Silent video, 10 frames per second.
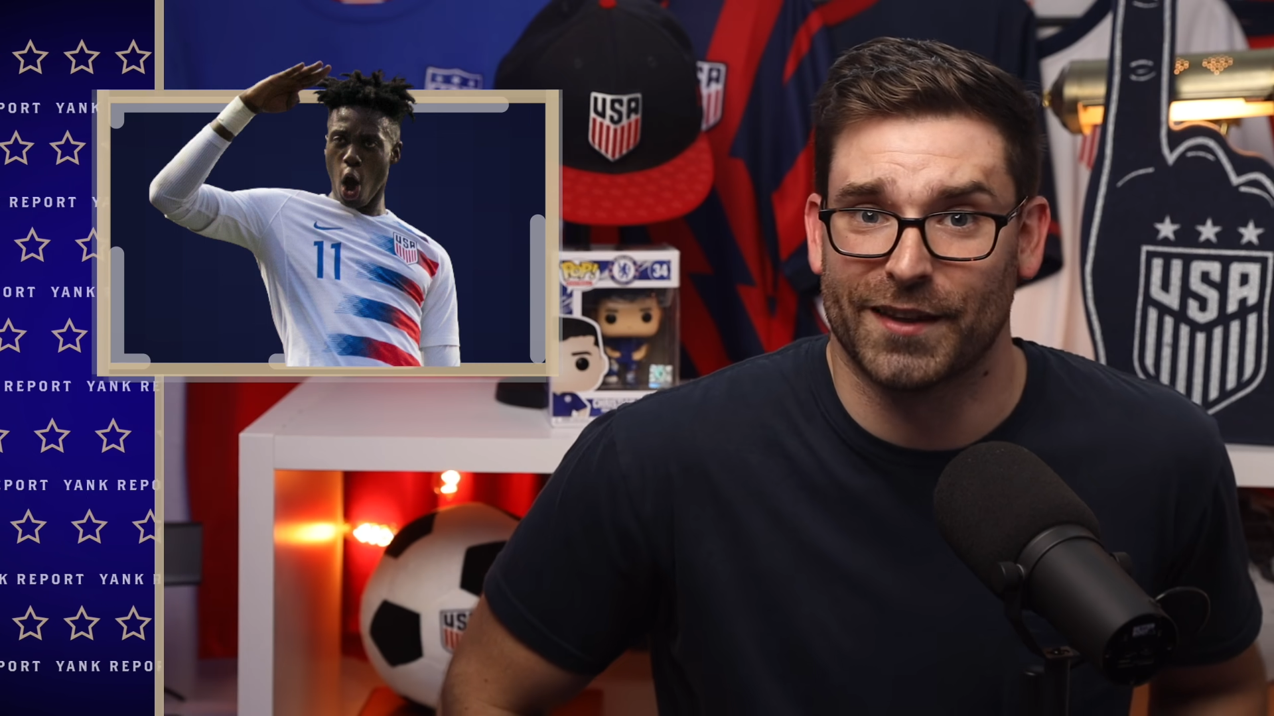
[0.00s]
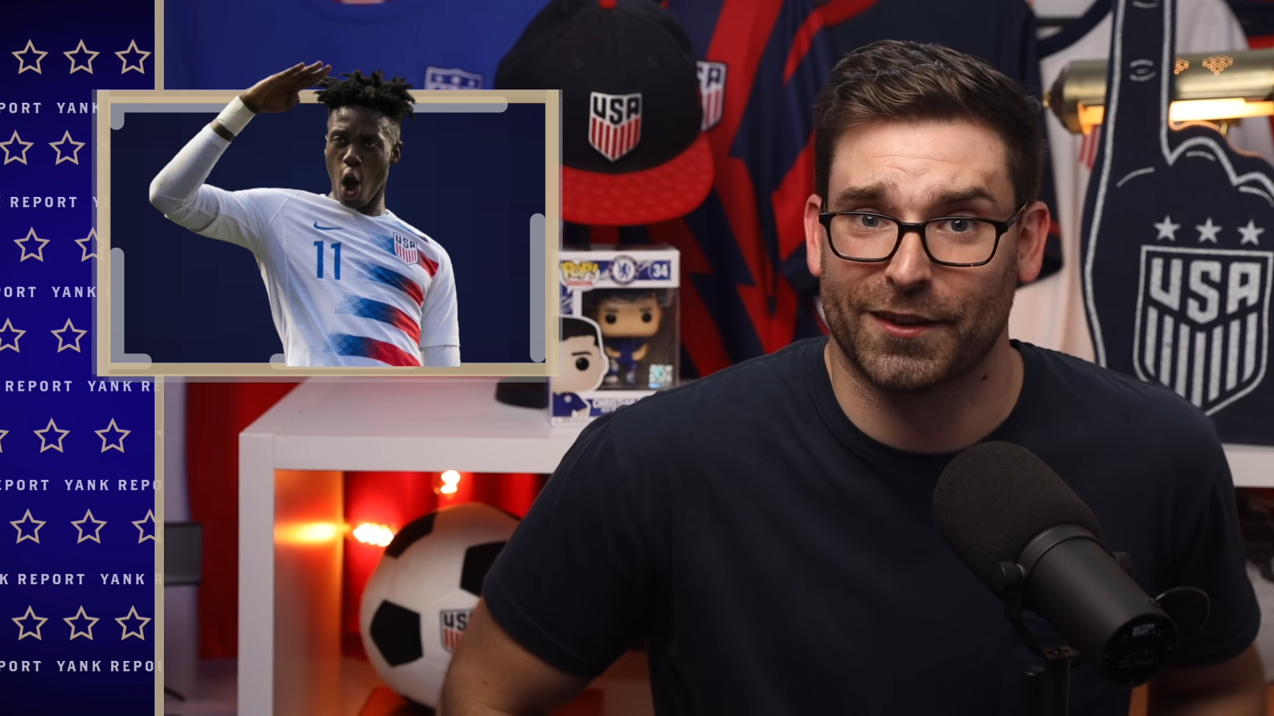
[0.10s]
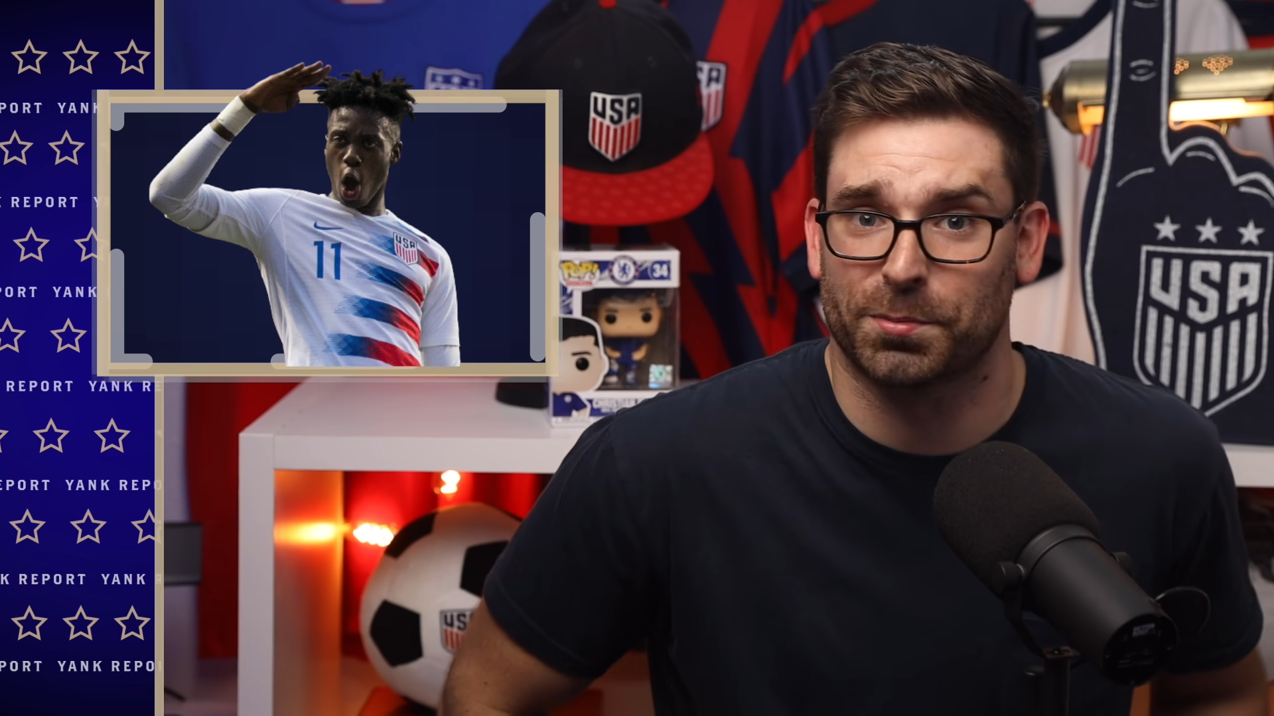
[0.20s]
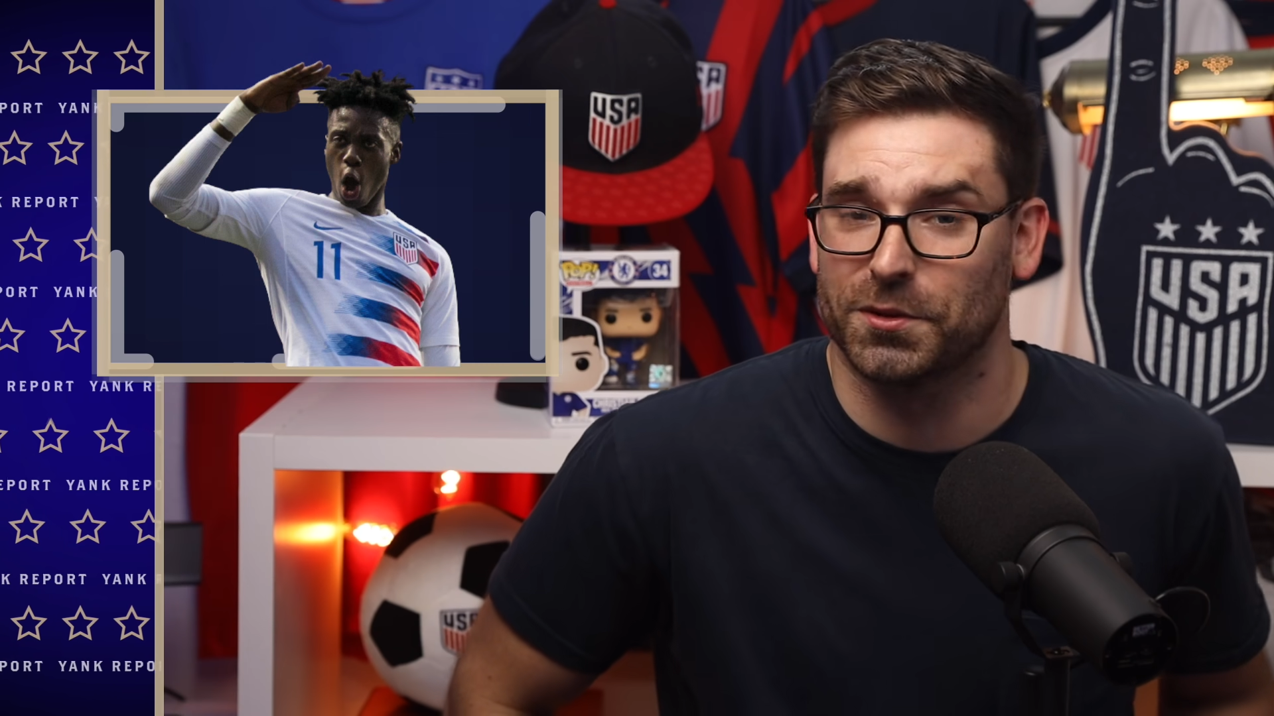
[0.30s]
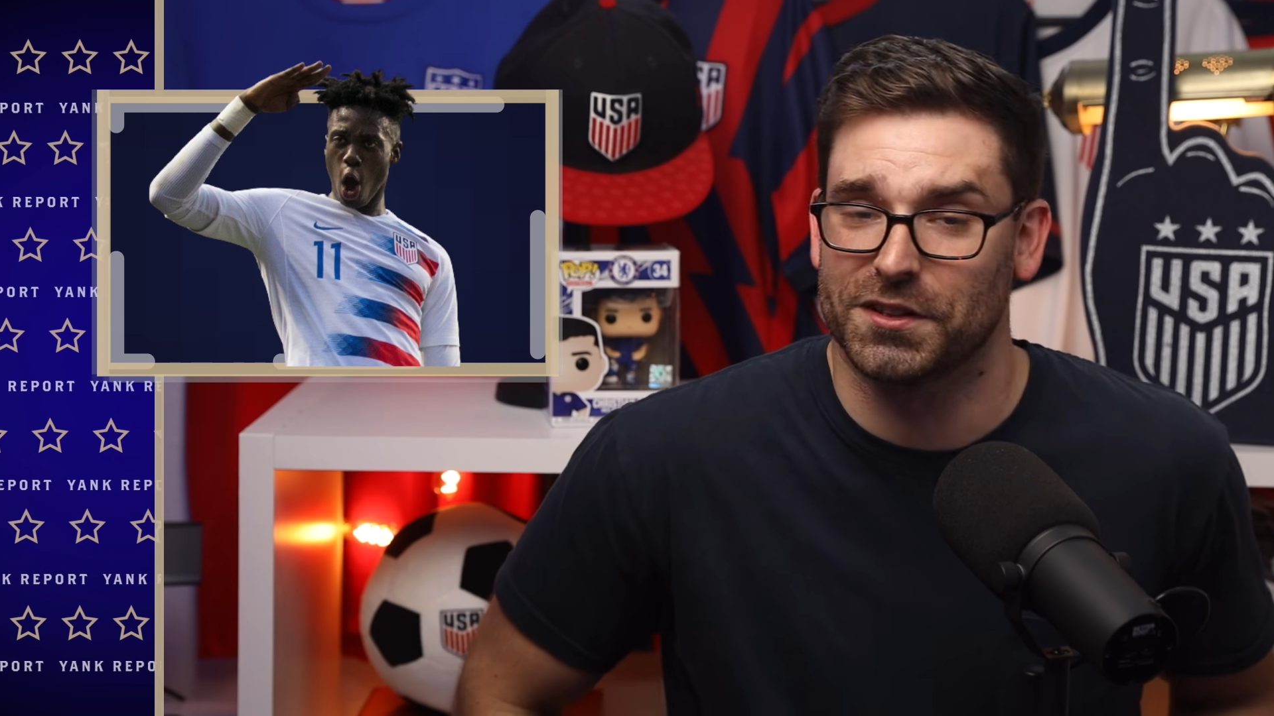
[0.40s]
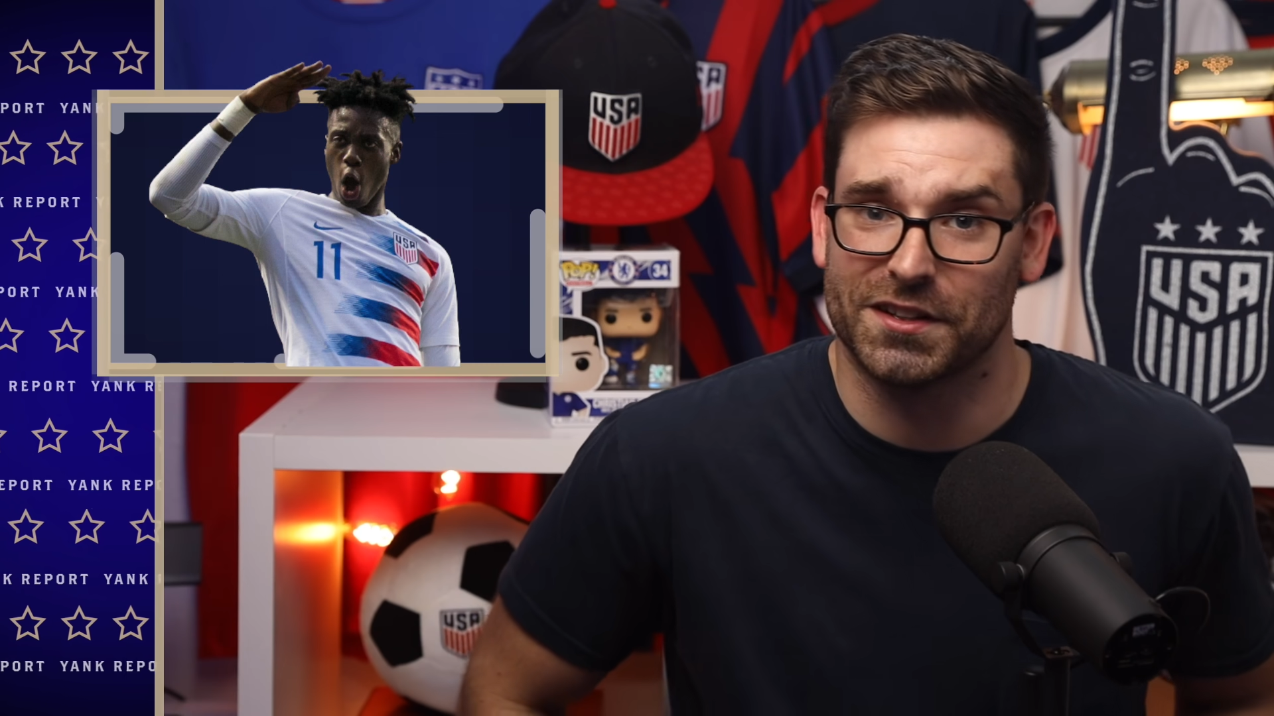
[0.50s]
desperately